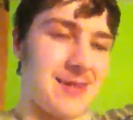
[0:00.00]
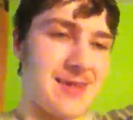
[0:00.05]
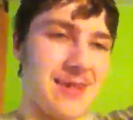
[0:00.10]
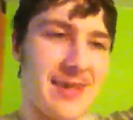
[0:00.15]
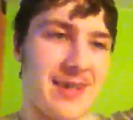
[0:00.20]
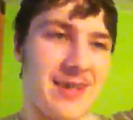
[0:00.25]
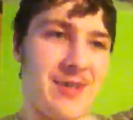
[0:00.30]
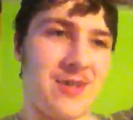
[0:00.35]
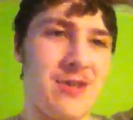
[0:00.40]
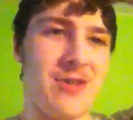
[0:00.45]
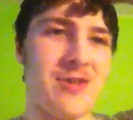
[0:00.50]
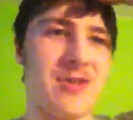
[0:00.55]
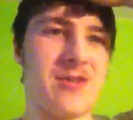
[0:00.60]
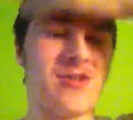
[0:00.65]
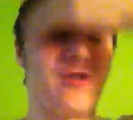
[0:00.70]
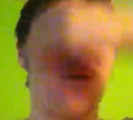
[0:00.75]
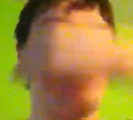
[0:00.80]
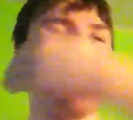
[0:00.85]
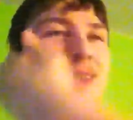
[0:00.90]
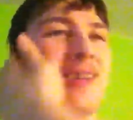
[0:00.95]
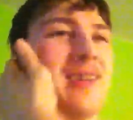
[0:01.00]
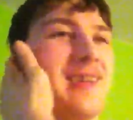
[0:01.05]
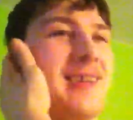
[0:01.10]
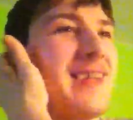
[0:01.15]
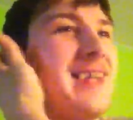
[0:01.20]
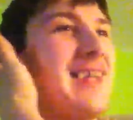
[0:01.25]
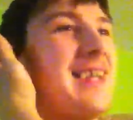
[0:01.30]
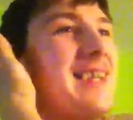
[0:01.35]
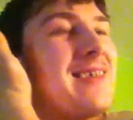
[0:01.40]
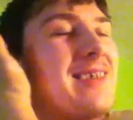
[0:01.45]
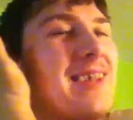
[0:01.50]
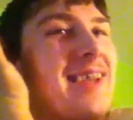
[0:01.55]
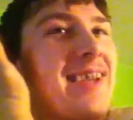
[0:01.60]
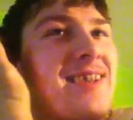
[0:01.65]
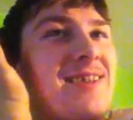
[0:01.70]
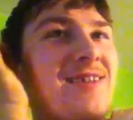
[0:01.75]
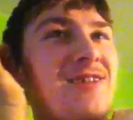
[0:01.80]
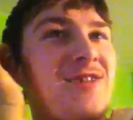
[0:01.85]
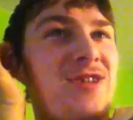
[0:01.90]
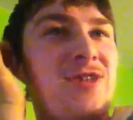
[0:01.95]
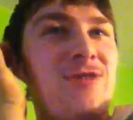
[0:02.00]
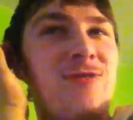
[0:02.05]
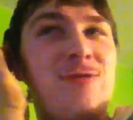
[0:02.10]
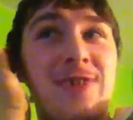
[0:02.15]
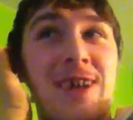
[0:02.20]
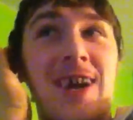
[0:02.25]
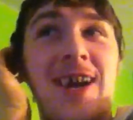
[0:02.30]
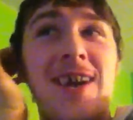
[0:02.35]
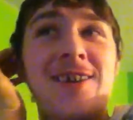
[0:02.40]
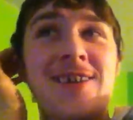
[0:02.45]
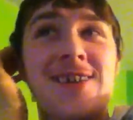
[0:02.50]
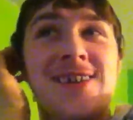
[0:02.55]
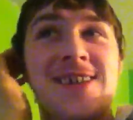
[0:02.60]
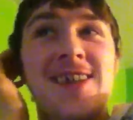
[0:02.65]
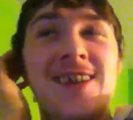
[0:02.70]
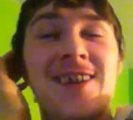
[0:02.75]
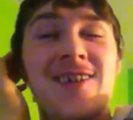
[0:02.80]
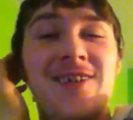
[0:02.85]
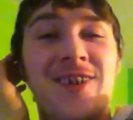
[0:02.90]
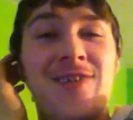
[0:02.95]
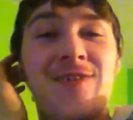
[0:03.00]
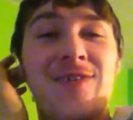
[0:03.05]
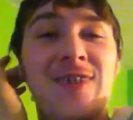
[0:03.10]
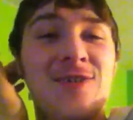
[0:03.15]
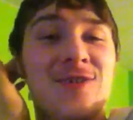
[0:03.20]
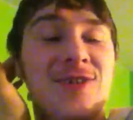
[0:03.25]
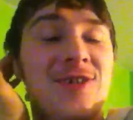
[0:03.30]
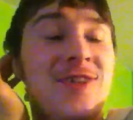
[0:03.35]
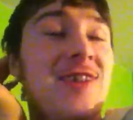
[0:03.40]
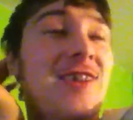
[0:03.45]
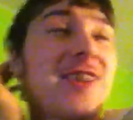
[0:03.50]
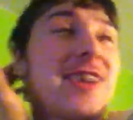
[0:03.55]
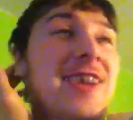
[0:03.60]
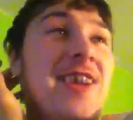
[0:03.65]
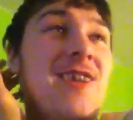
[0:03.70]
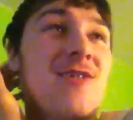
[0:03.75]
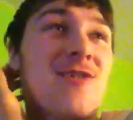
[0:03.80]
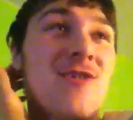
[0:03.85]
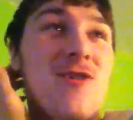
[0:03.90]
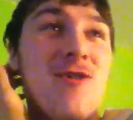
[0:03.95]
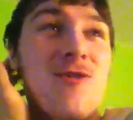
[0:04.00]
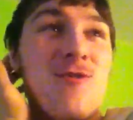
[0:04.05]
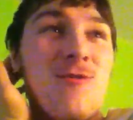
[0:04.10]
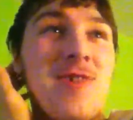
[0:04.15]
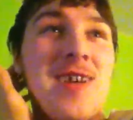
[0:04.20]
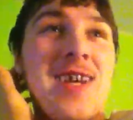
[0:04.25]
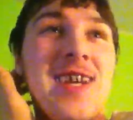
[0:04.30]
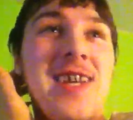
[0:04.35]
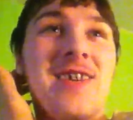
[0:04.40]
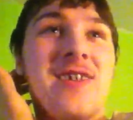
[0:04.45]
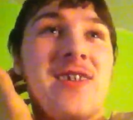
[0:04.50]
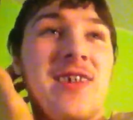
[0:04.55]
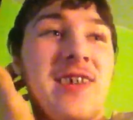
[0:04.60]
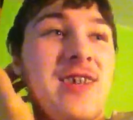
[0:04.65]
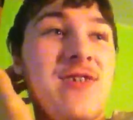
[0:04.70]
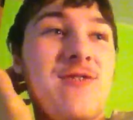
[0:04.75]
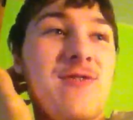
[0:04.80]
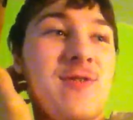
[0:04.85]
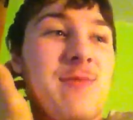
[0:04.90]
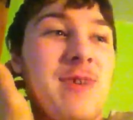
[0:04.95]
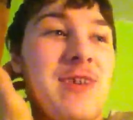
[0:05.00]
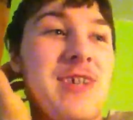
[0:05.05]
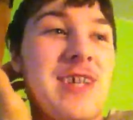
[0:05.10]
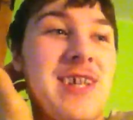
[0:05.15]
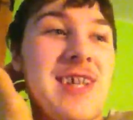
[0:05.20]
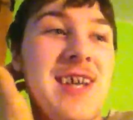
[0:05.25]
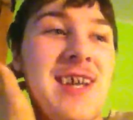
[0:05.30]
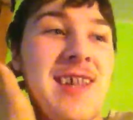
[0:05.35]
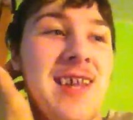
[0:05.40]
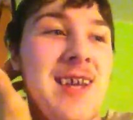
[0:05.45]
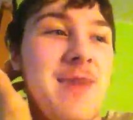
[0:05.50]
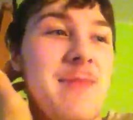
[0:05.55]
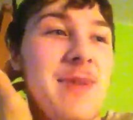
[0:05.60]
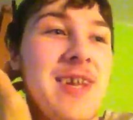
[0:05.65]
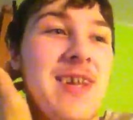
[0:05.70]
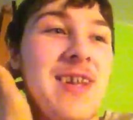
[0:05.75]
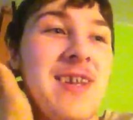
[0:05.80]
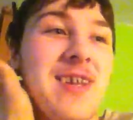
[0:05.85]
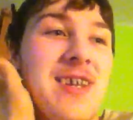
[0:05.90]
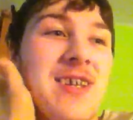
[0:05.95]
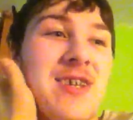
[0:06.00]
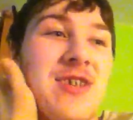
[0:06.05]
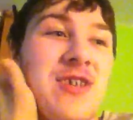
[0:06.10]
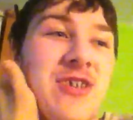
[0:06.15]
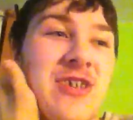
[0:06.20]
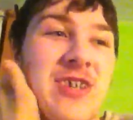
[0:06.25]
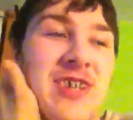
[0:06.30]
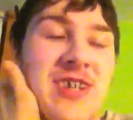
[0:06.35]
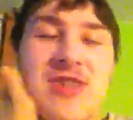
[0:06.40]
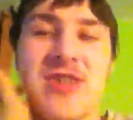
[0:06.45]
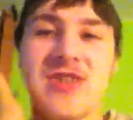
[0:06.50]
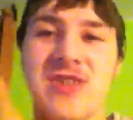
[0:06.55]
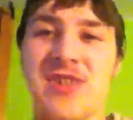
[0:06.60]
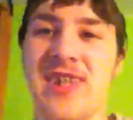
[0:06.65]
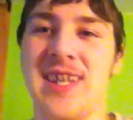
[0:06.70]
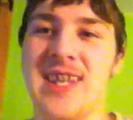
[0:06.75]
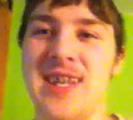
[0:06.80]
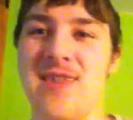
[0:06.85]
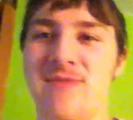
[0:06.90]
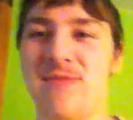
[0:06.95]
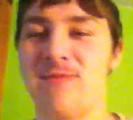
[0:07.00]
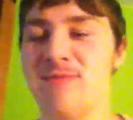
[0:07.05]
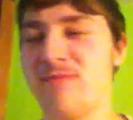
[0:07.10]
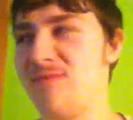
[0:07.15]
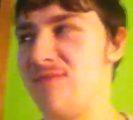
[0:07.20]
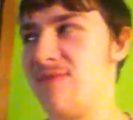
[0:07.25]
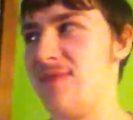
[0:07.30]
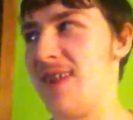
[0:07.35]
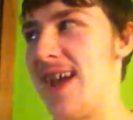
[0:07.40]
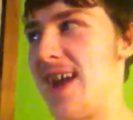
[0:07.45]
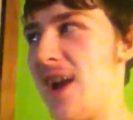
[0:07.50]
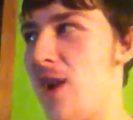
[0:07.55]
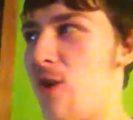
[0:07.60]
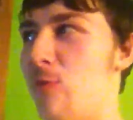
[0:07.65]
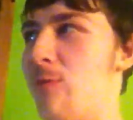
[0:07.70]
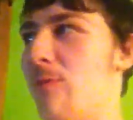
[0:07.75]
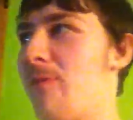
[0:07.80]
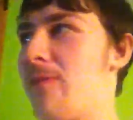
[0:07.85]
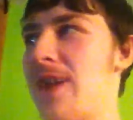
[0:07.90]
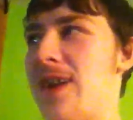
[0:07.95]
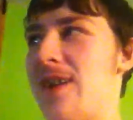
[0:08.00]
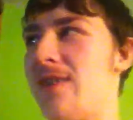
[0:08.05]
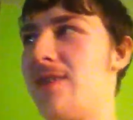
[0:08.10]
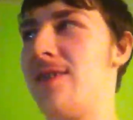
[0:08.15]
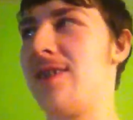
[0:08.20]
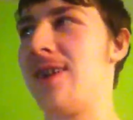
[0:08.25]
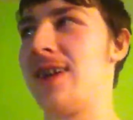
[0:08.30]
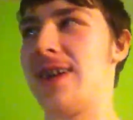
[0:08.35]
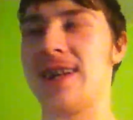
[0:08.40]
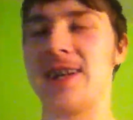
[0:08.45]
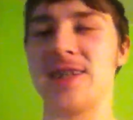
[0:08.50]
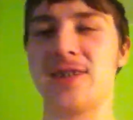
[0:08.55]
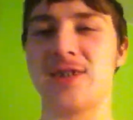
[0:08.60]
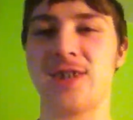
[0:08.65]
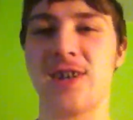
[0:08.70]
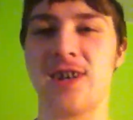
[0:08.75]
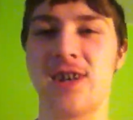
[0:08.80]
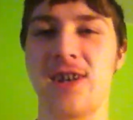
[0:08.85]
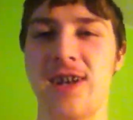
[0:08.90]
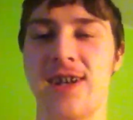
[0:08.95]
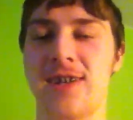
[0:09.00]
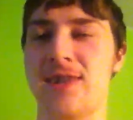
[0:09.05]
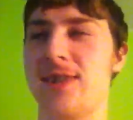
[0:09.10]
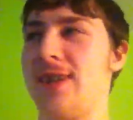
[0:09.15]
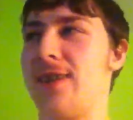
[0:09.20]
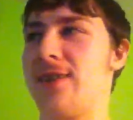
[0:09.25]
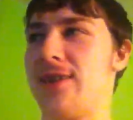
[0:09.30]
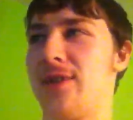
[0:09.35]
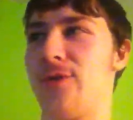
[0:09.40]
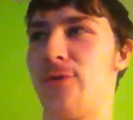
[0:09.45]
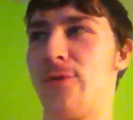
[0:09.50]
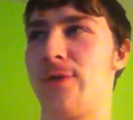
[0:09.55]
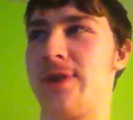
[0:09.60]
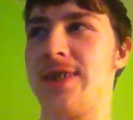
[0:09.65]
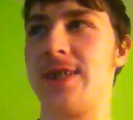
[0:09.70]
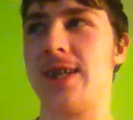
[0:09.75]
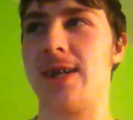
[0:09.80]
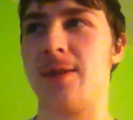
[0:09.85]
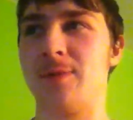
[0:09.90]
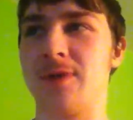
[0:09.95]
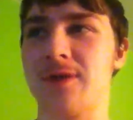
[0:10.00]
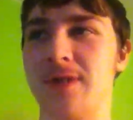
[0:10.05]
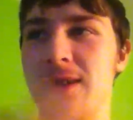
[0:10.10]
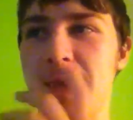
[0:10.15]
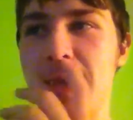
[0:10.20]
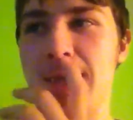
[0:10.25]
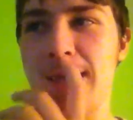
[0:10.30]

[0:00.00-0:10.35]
Like, she just told me to leave, like, I could tell her face was starting to go red, like she was about to yell at me. She's like, just leave, now. And I take like 3 steps.